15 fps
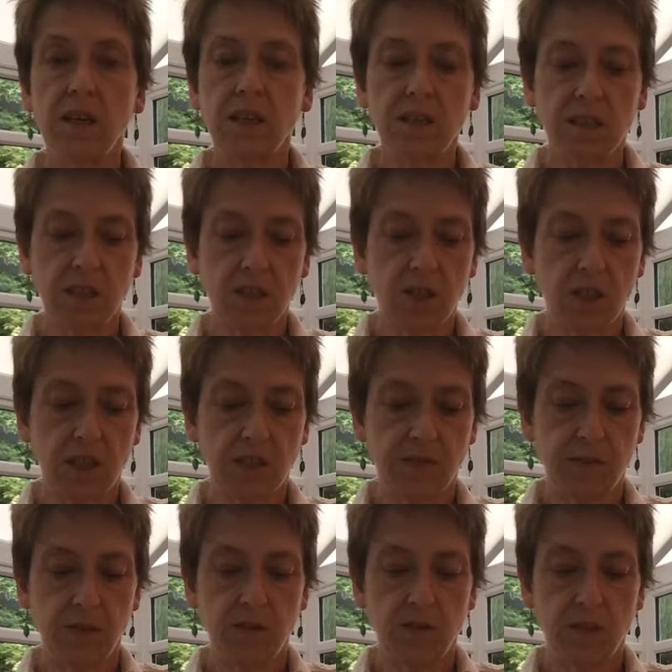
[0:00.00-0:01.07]
and suggest
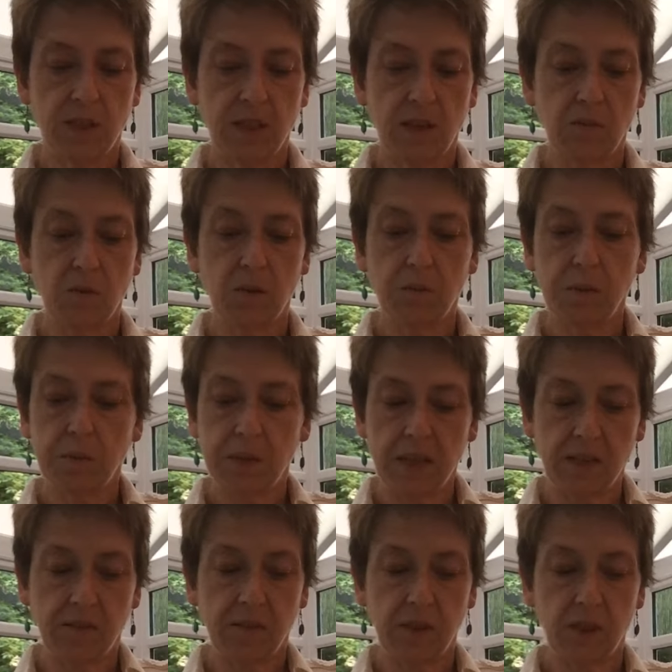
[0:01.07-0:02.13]
foods that would be
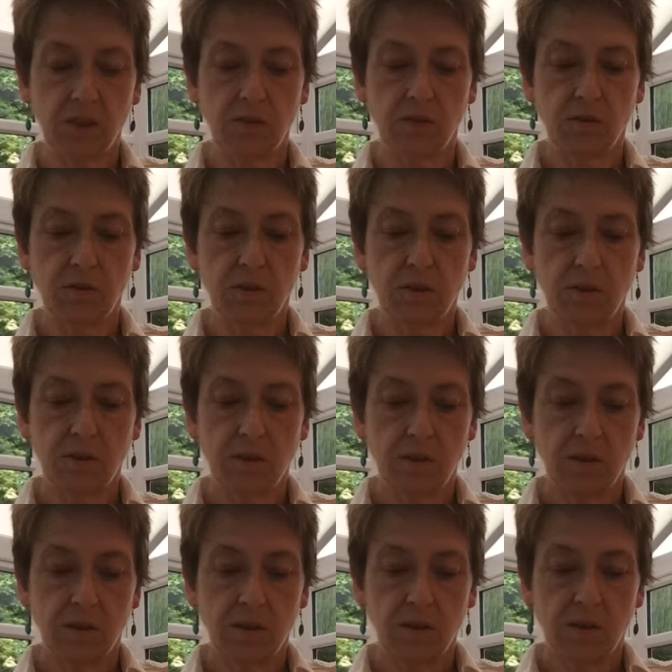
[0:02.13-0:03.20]
beneficial
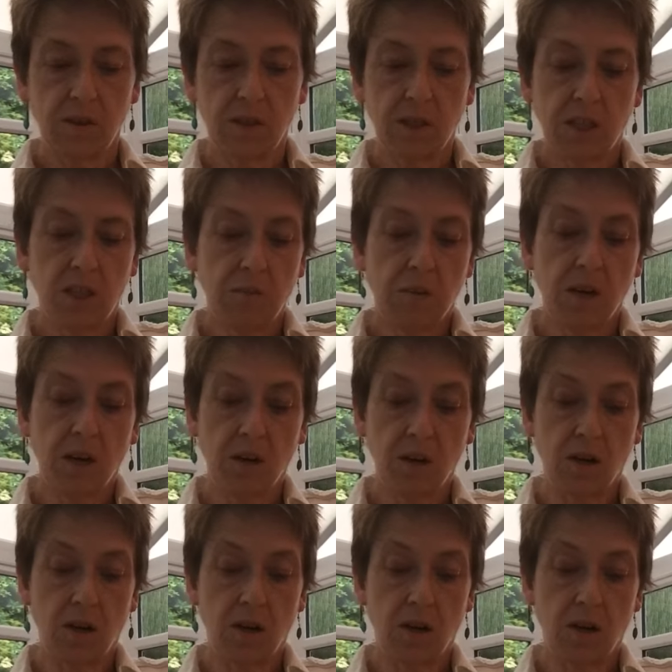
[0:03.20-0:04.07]
to my